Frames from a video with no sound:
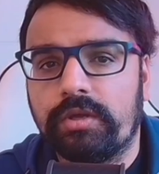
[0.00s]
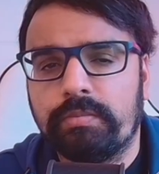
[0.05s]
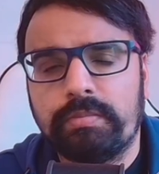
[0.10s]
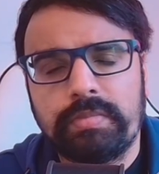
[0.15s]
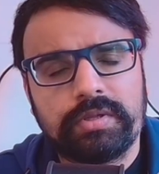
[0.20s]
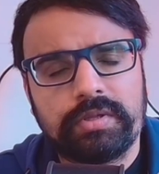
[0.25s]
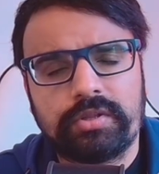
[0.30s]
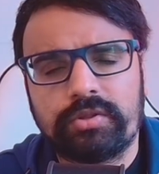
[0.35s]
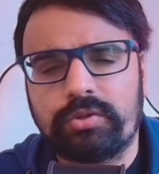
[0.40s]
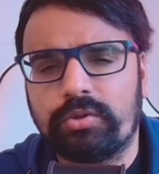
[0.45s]

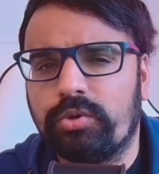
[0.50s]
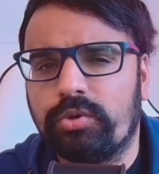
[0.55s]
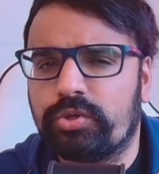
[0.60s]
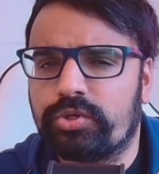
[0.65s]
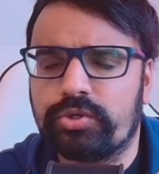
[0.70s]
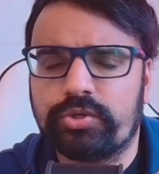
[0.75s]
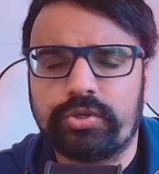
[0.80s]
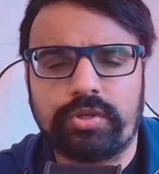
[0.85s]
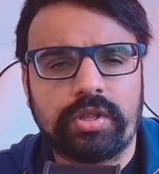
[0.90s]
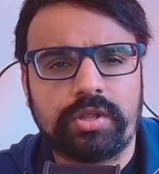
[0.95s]
But the
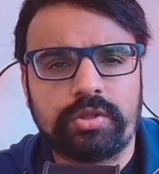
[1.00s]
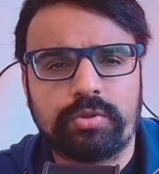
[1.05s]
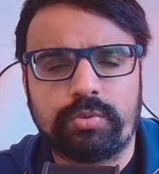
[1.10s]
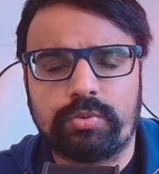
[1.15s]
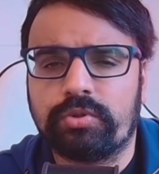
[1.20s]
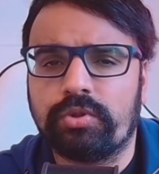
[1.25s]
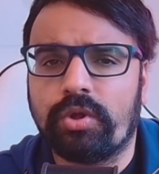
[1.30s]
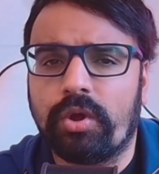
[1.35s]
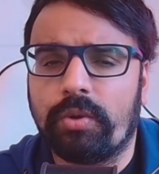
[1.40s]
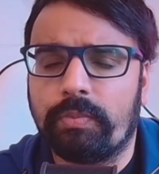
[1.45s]
solution to this
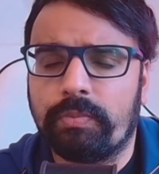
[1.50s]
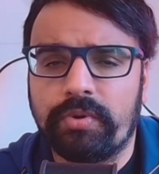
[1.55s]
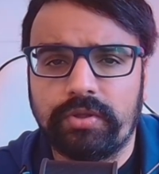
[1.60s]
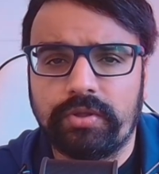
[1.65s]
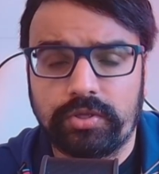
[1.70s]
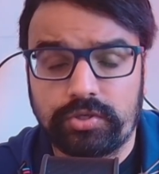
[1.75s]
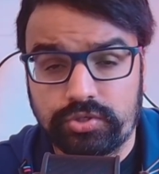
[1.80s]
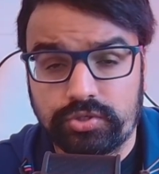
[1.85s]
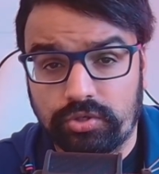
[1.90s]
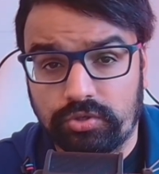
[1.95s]
was not putting
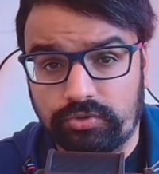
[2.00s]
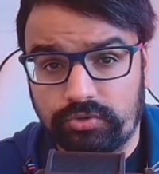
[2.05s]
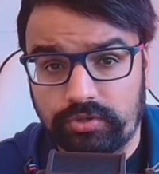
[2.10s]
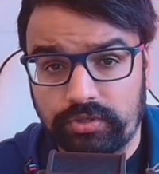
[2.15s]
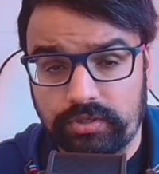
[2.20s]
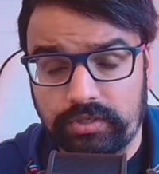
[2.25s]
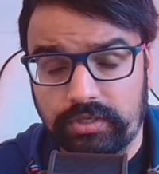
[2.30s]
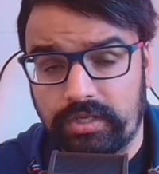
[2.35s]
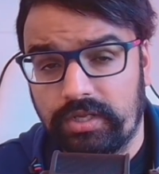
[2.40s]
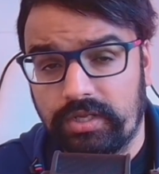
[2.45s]
the
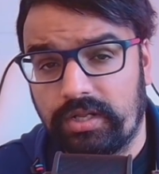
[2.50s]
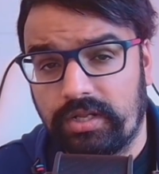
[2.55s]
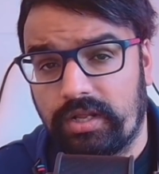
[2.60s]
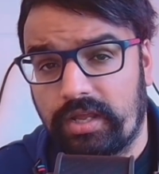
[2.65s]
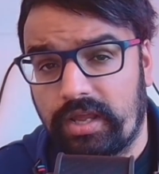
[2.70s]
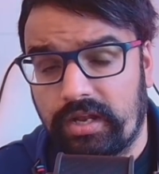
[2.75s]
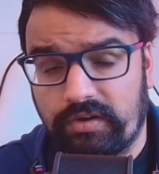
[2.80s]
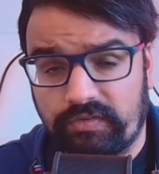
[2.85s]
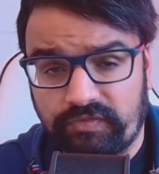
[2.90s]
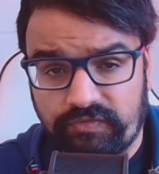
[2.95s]
children
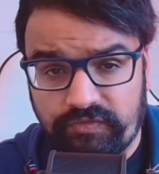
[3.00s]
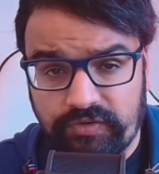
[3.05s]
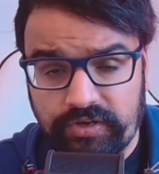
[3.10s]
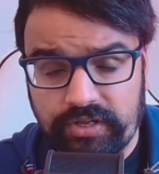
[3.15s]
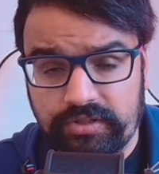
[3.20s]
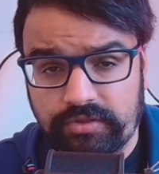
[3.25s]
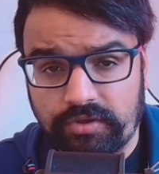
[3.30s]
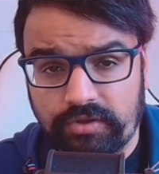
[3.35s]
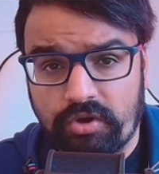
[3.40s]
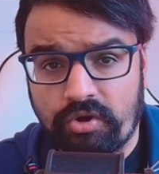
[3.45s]
in a
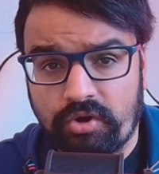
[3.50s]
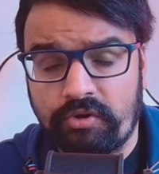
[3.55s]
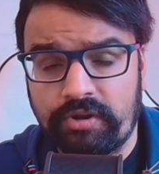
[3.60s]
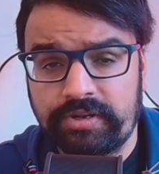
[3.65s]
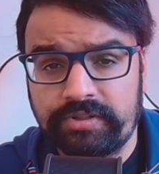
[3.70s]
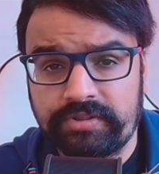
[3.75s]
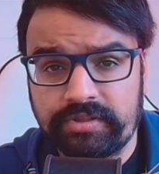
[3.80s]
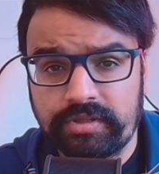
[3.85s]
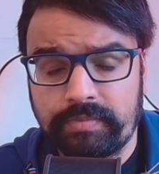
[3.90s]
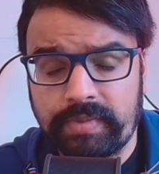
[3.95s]
freezer or in
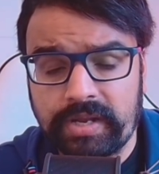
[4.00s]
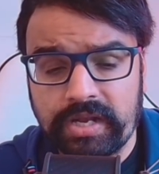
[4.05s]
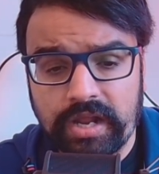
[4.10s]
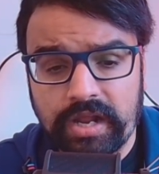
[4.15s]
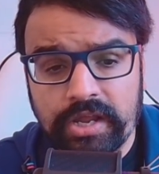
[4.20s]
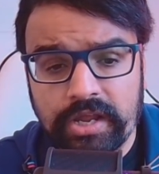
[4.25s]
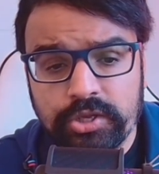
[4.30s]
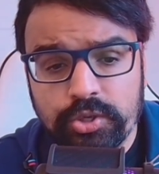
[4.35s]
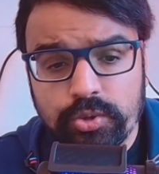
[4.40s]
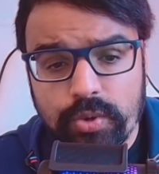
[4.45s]
cement.
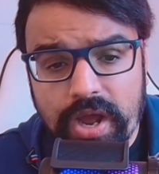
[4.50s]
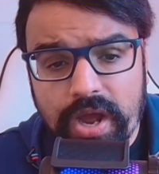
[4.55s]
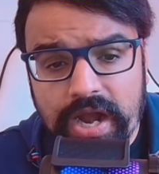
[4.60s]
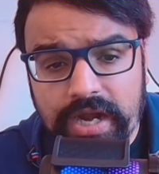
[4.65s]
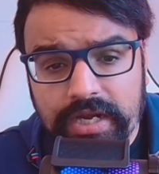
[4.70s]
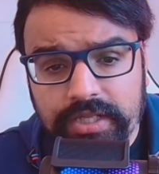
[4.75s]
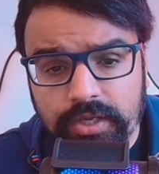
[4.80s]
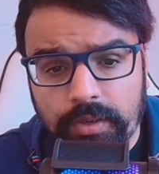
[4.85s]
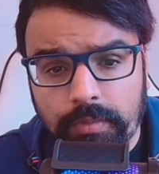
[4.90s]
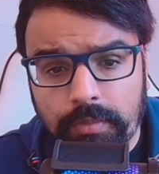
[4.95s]
Are you out
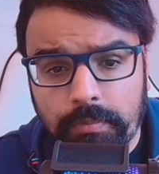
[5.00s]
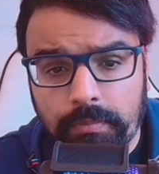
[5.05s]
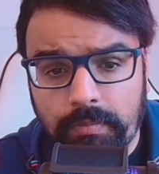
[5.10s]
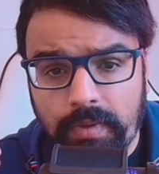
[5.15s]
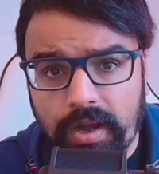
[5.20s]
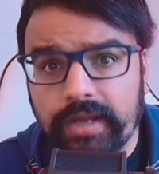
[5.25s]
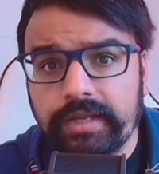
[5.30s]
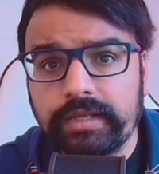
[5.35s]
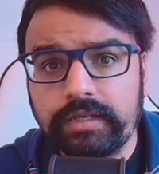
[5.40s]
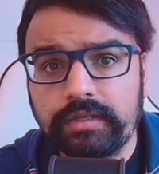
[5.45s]
of your
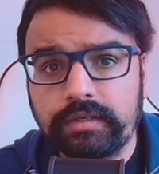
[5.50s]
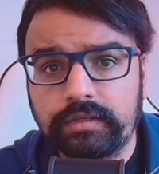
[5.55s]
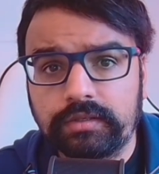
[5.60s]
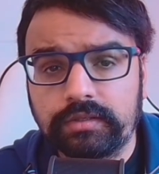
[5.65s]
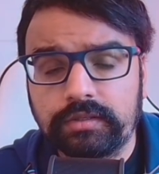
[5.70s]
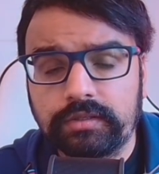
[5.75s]
mind?